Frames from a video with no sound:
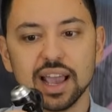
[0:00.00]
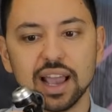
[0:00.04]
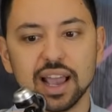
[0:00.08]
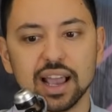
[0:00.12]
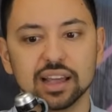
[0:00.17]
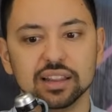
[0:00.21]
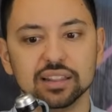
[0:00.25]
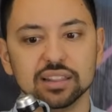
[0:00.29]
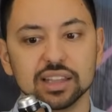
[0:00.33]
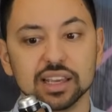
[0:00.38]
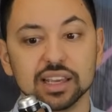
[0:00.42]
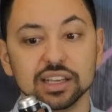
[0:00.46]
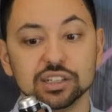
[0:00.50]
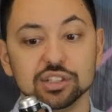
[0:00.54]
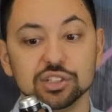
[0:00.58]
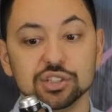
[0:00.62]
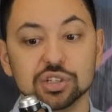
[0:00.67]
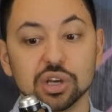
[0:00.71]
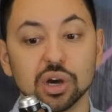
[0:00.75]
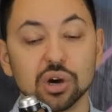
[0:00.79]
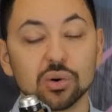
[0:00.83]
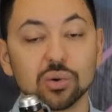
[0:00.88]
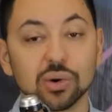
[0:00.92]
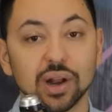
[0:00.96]
and they
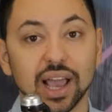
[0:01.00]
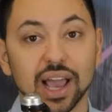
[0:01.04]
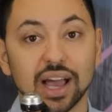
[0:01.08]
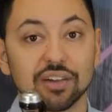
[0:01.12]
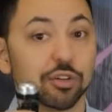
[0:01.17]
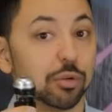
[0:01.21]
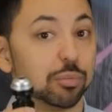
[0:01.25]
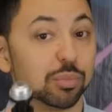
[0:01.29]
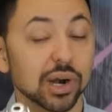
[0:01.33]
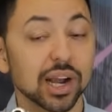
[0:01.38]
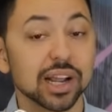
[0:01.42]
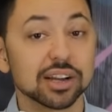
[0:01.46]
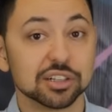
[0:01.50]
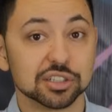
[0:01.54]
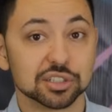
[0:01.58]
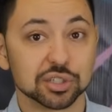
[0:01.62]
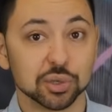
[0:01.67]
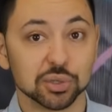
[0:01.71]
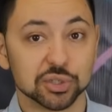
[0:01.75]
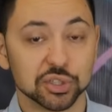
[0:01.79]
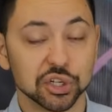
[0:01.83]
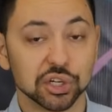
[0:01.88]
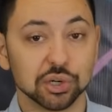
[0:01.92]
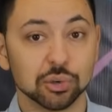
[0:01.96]
don't have a brand
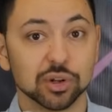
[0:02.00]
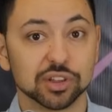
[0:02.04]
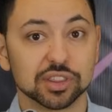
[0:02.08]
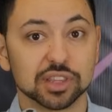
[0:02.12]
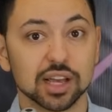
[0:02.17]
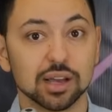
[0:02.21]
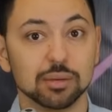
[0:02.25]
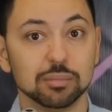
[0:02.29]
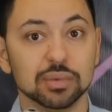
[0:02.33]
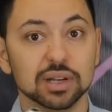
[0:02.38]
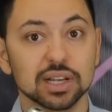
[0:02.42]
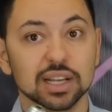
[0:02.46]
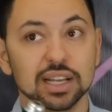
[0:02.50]
associated with them.